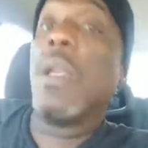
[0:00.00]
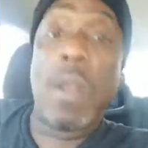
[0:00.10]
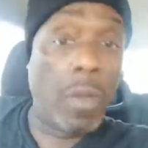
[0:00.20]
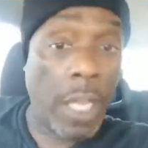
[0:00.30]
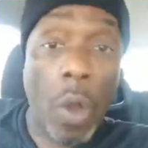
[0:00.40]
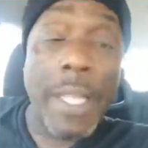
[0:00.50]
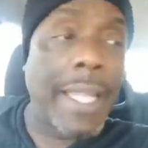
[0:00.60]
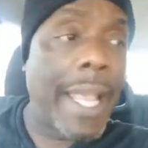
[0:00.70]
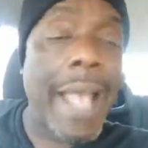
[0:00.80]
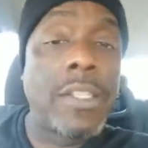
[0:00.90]
The only
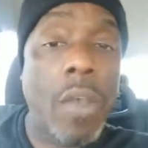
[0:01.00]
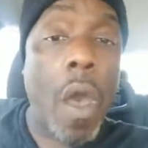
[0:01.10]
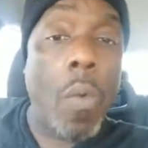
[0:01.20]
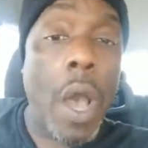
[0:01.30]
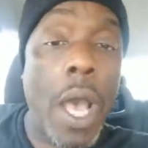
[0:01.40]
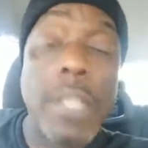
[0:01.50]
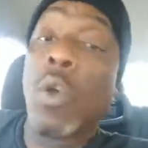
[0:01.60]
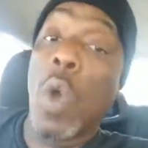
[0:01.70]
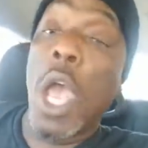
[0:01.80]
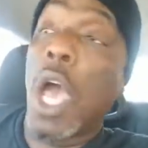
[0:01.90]
thing I saw was,
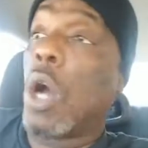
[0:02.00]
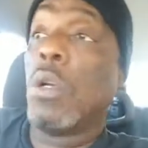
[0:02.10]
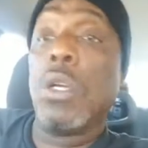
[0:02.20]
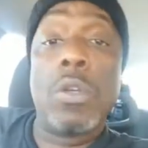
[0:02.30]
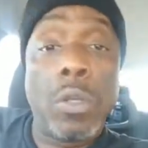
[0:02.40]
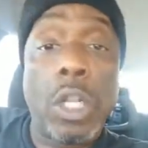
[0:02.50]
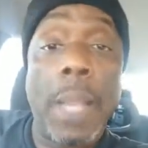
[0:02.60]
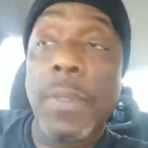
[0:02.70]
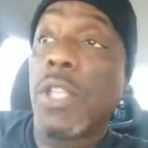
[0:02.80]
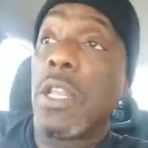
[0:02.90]
well,
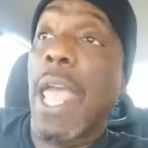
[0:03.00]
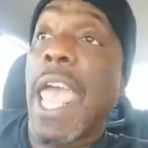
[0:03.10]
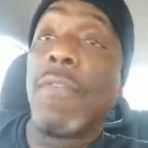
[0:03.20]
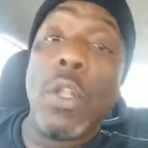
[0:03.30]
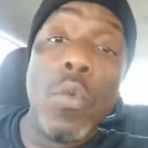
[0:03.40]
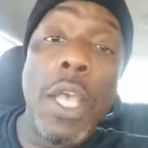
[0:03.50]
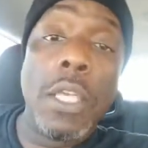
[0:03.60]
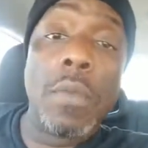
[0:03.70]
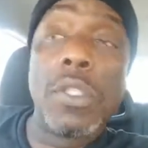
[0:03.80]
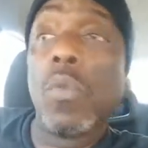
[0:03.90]
Clippers didn't have Lou
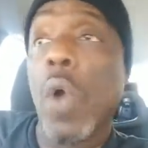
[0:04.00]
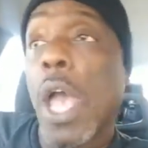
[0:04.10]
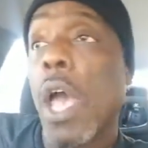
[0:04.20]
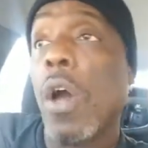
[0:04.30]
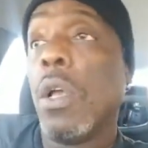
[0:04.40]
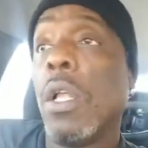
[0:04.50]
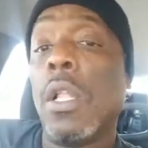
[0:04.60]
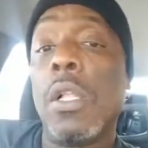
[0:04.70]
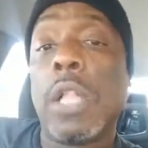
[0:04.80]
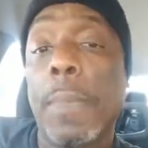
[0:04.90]
Williams. Well,
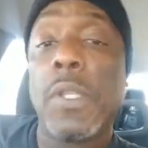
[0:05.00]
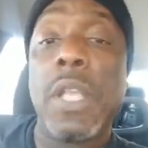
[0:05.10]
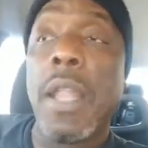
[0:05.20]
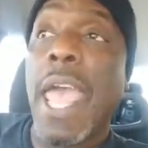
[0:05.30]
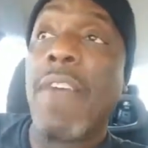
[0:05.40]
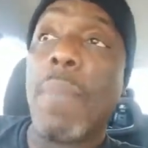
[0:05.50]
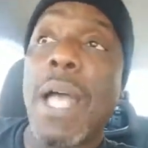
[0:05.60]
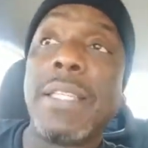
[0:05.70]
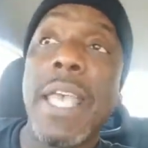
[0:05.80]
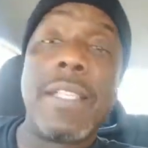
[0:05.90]
Clippers didn't have
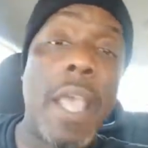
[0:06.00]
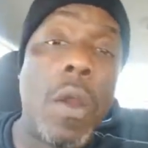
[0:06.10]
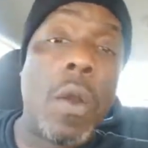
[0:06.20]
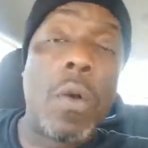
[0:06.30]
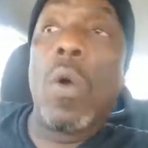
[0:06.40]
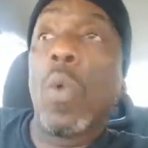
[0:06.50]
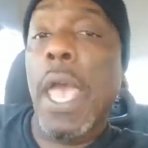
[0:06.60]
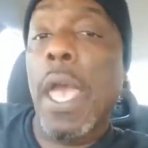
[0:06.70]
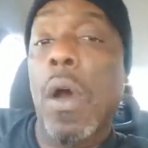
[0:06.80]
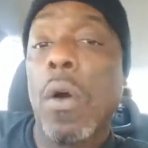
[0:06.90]
Montrezl Harrell.
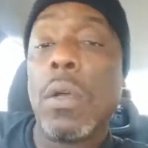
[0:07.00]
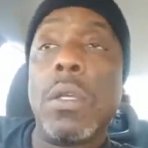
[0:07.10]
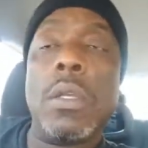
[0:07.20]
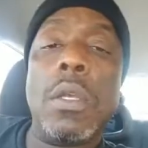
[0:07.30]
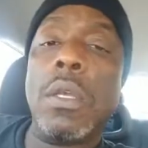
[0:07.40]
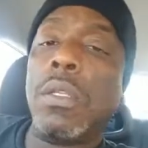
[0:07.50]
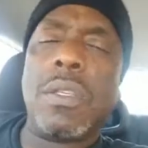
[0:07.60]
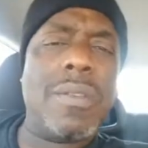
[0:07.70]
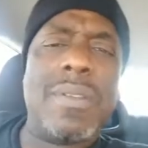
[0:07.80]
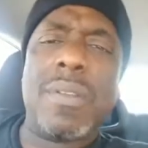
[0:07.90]
Well,
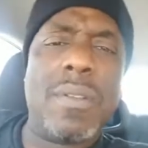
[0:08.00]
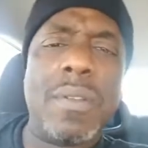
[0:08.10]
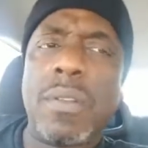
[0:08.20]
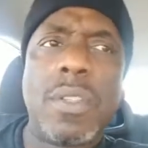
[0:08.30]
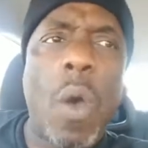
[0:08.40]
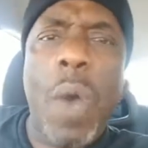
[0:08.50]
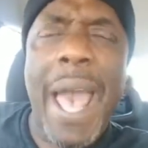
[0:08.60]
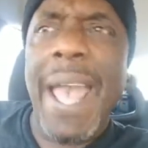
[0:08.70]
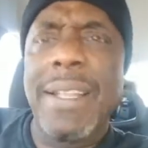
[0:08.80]
so what?